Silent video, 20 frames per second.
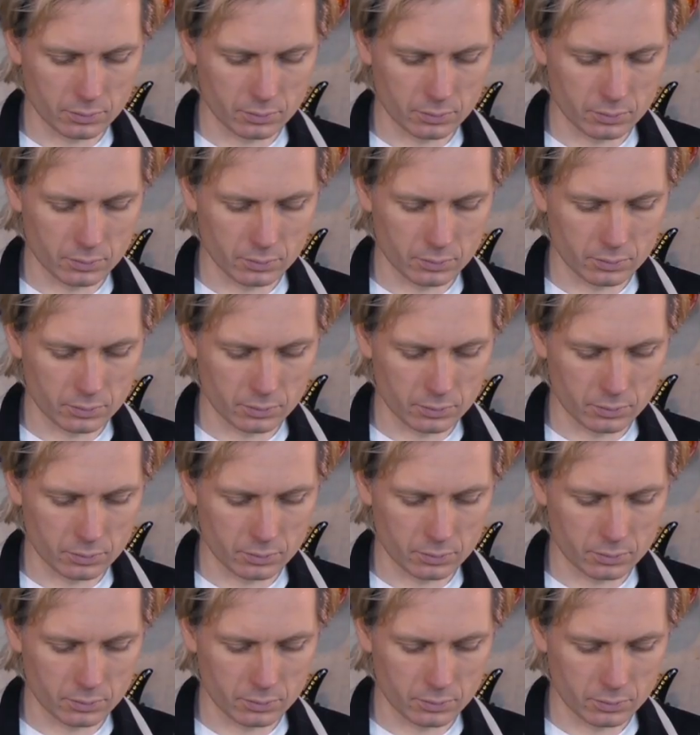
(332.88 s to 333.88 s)

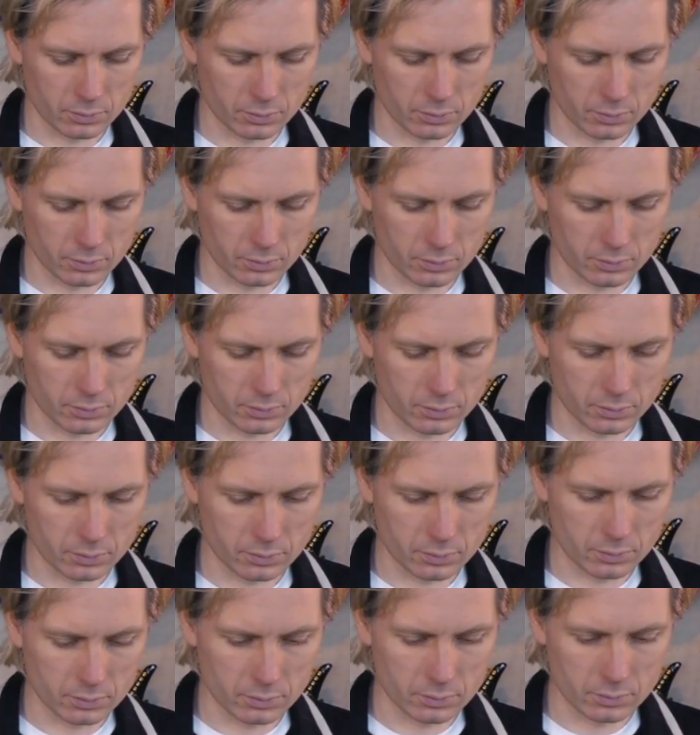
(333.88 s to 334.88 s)

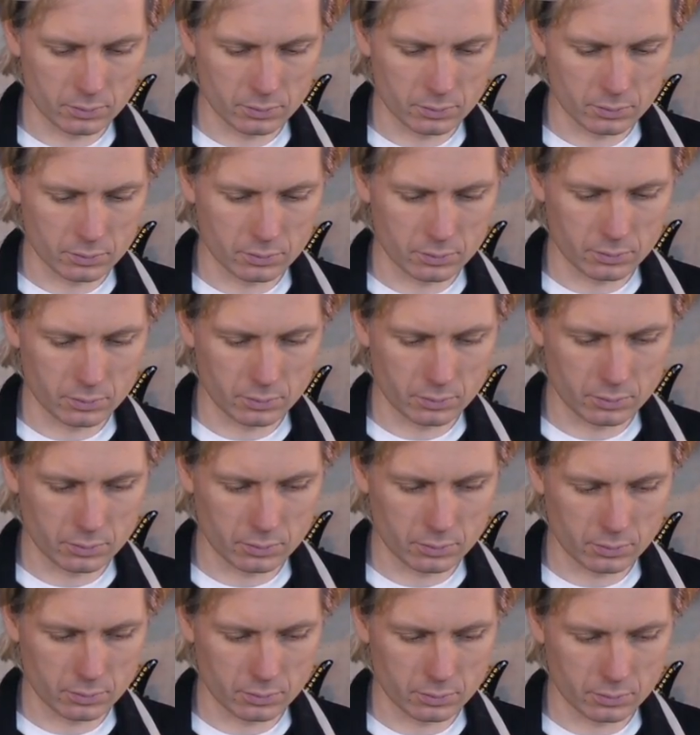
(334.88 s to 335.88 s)

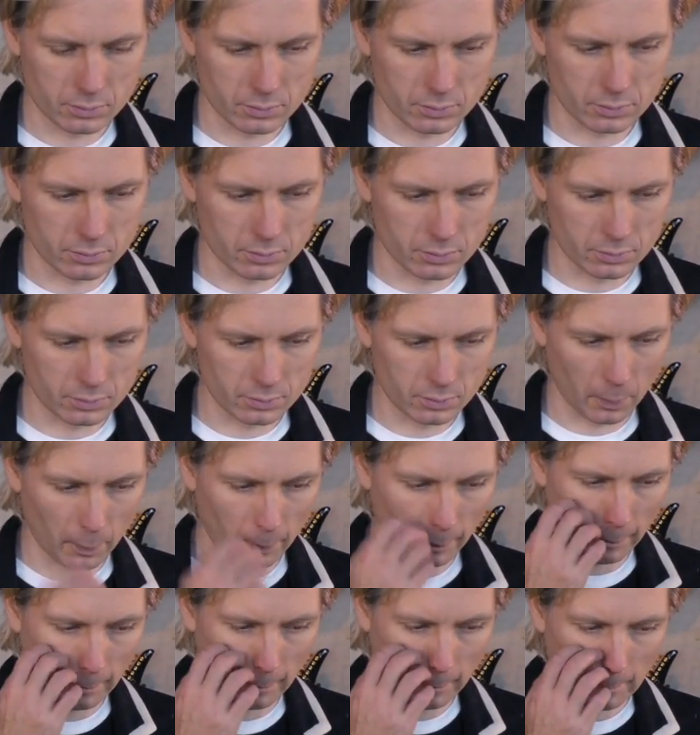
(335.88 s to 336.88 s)

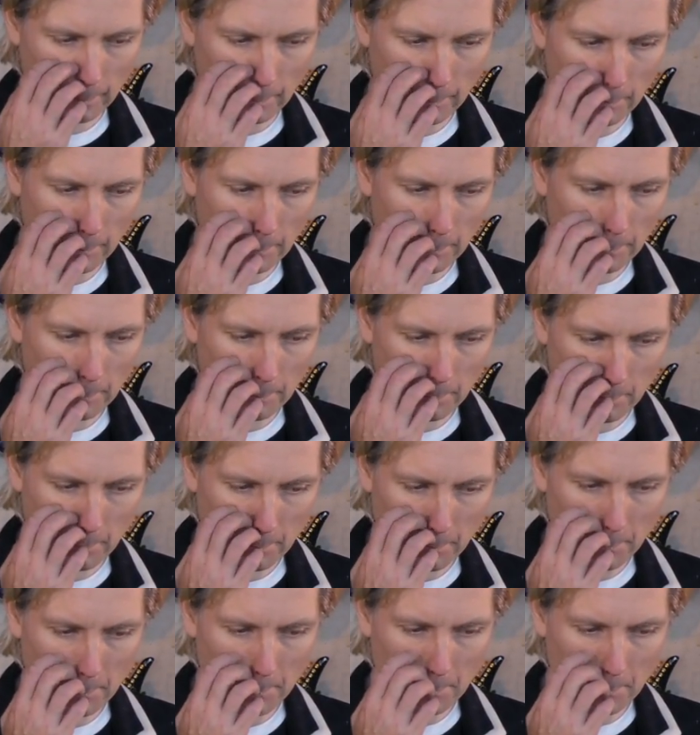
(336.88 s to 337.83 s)
(not speaking)